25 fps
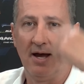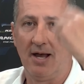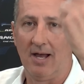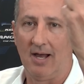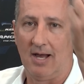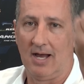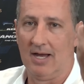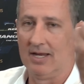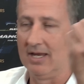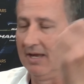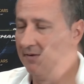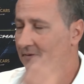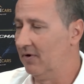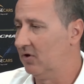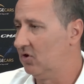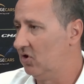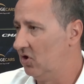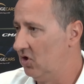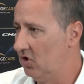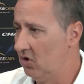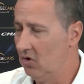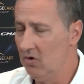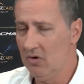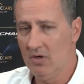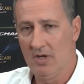I give it to
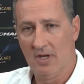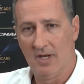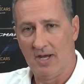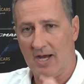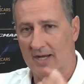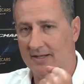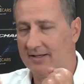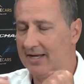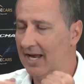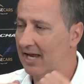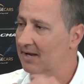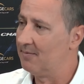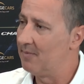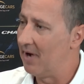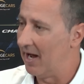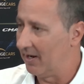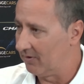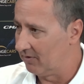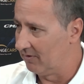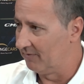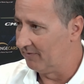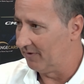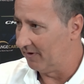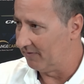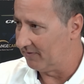you. I take my
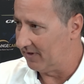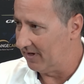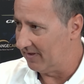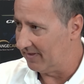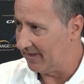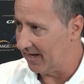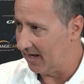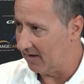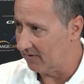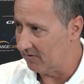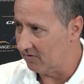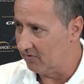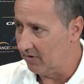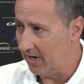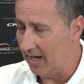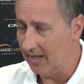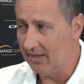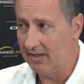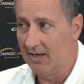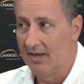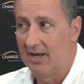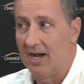150,000 rand.